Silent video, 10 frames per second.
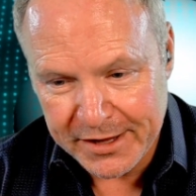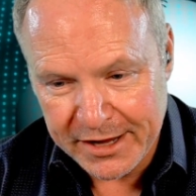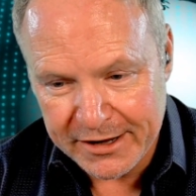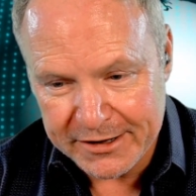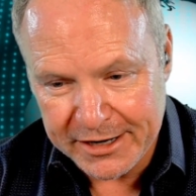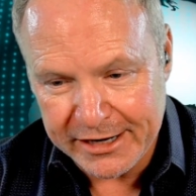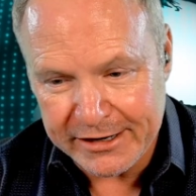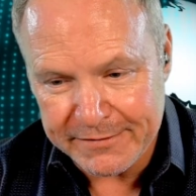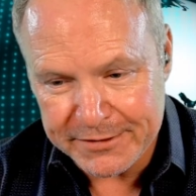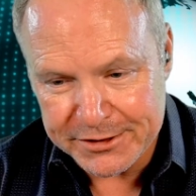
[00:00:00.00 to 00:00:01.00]
Good night,
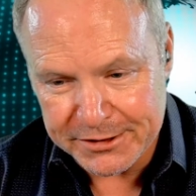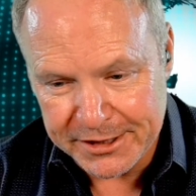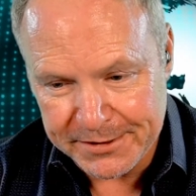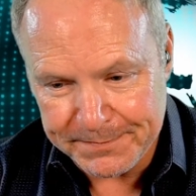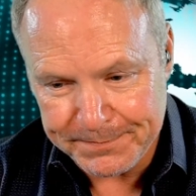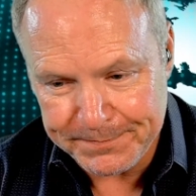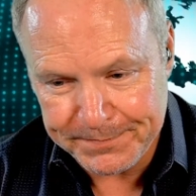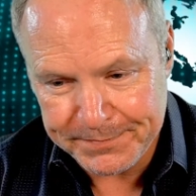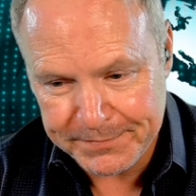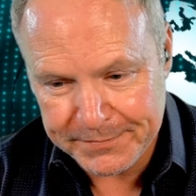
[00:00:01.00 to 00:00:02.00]
Love the Journey.
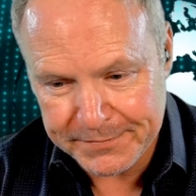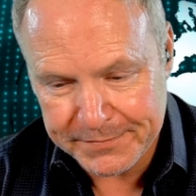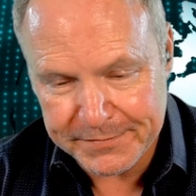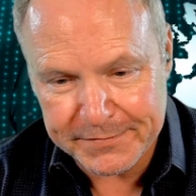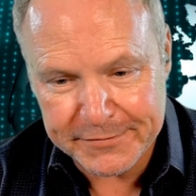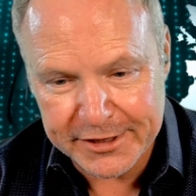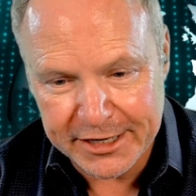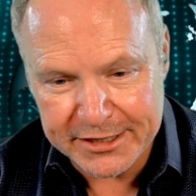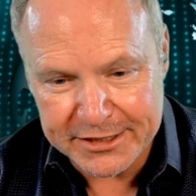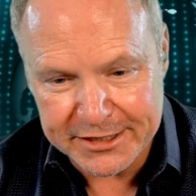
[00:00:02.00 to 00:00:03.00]

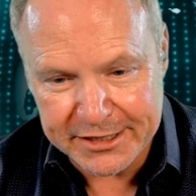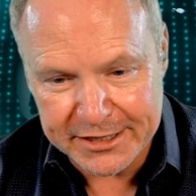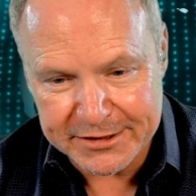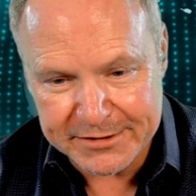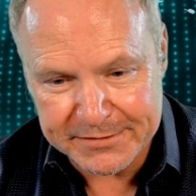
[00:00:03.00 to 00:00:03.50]
Night, Dusty Desert.